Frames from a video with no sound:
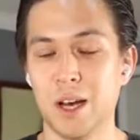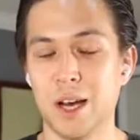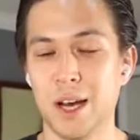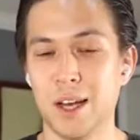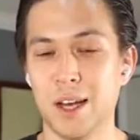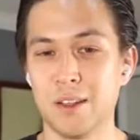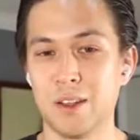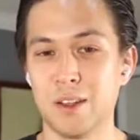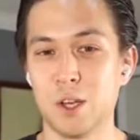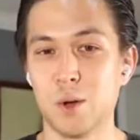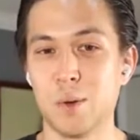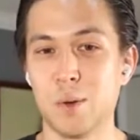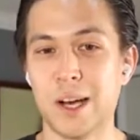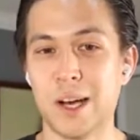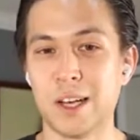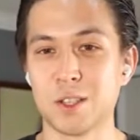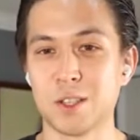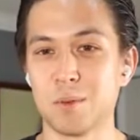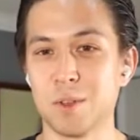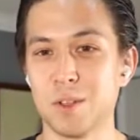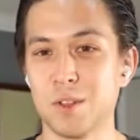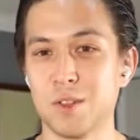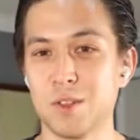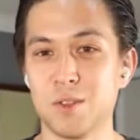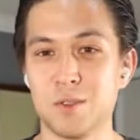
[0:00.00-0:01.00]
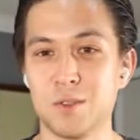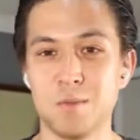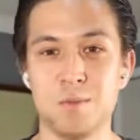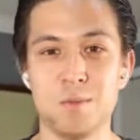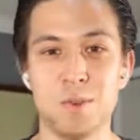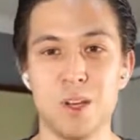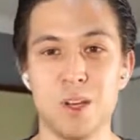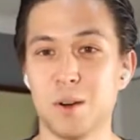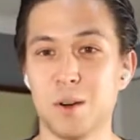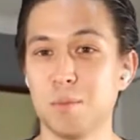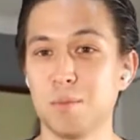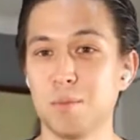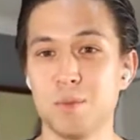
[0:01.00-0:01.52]
the US with
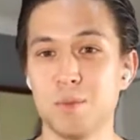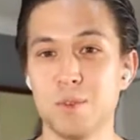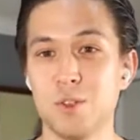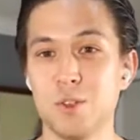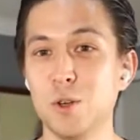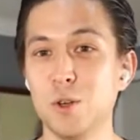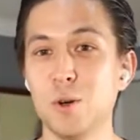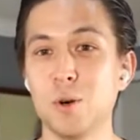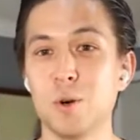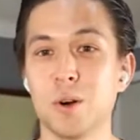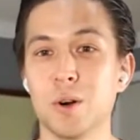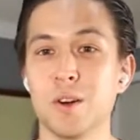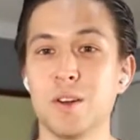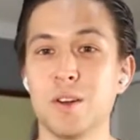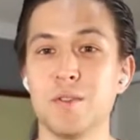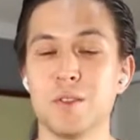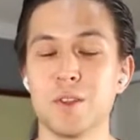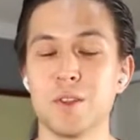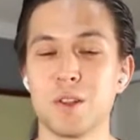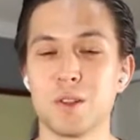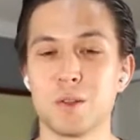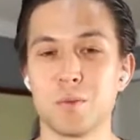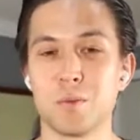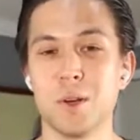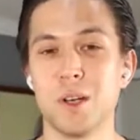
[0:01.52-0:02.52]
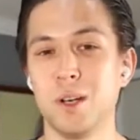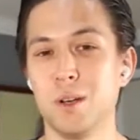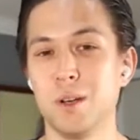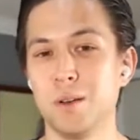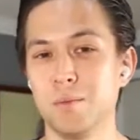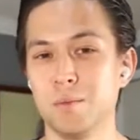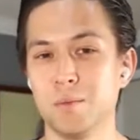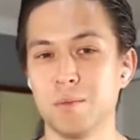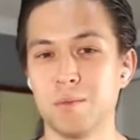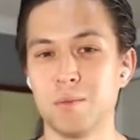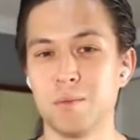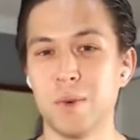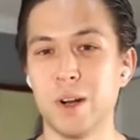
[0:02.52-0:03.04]
2 or even 3
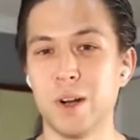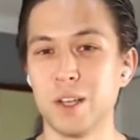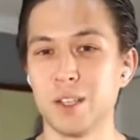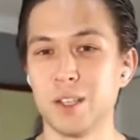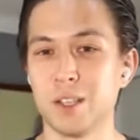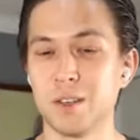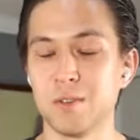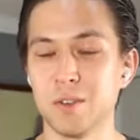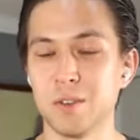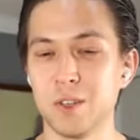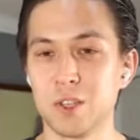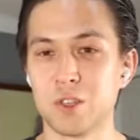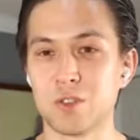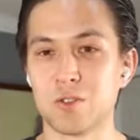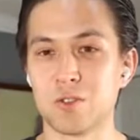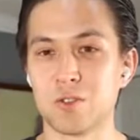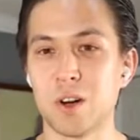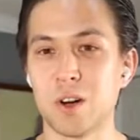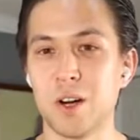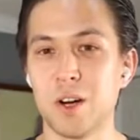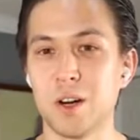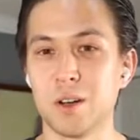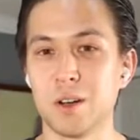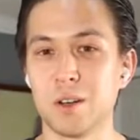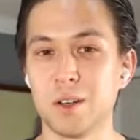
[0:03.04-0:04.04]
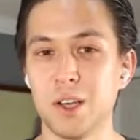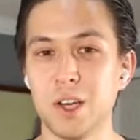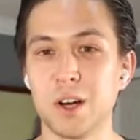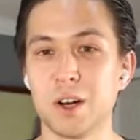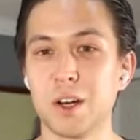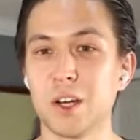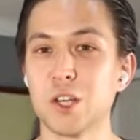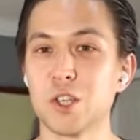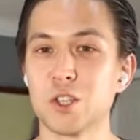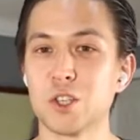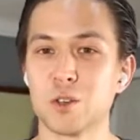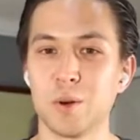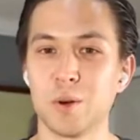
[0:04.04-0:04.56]
relatively strong
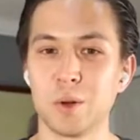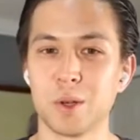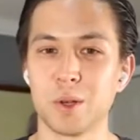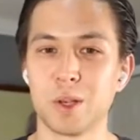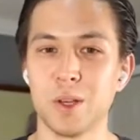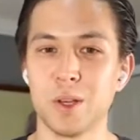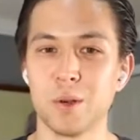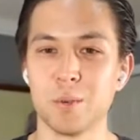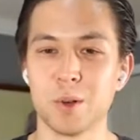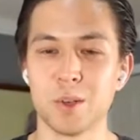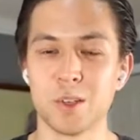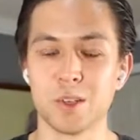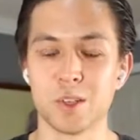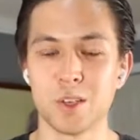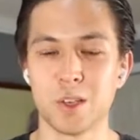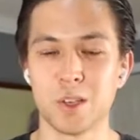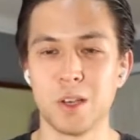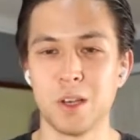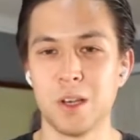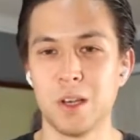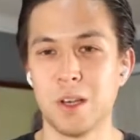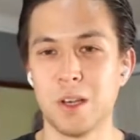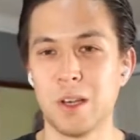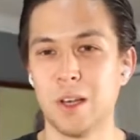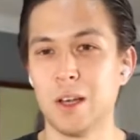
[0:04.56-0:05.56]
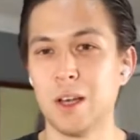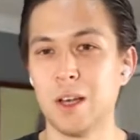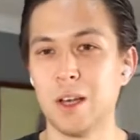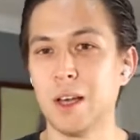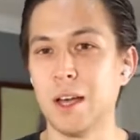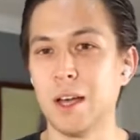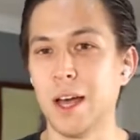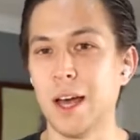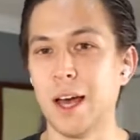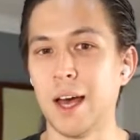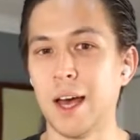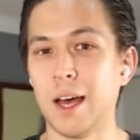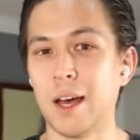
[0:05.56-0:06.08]
youngish goalkeepers,
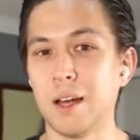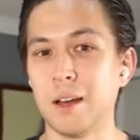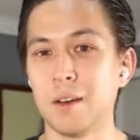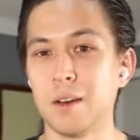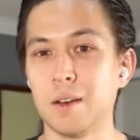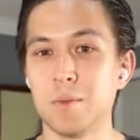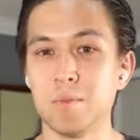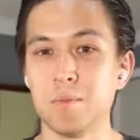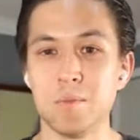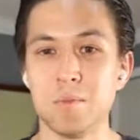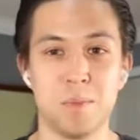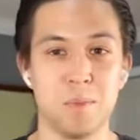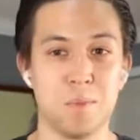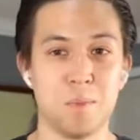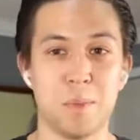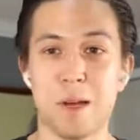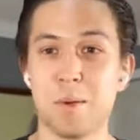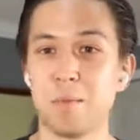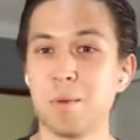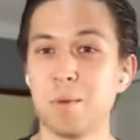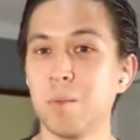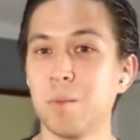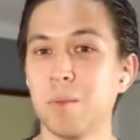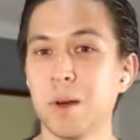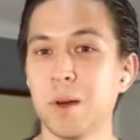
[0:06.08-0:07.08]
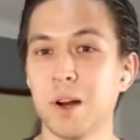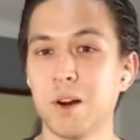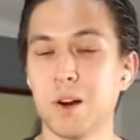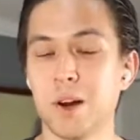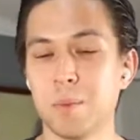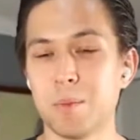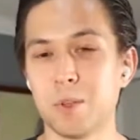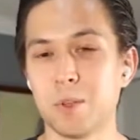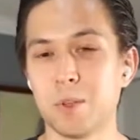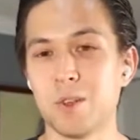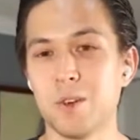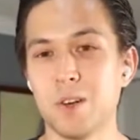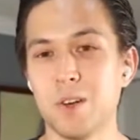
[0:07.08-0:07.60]
and it might be a better
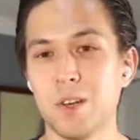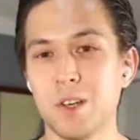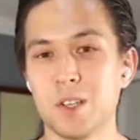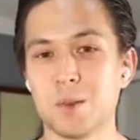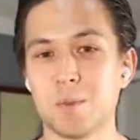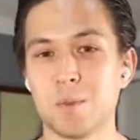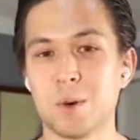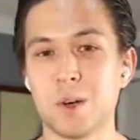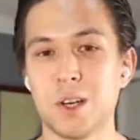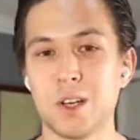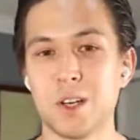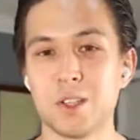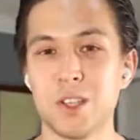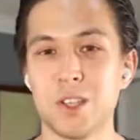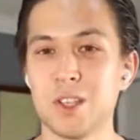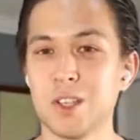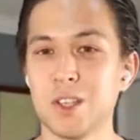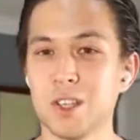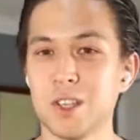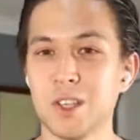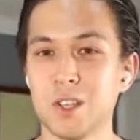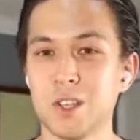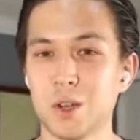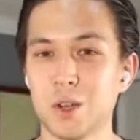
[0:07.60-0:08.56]
opportunity somewhere else. This is this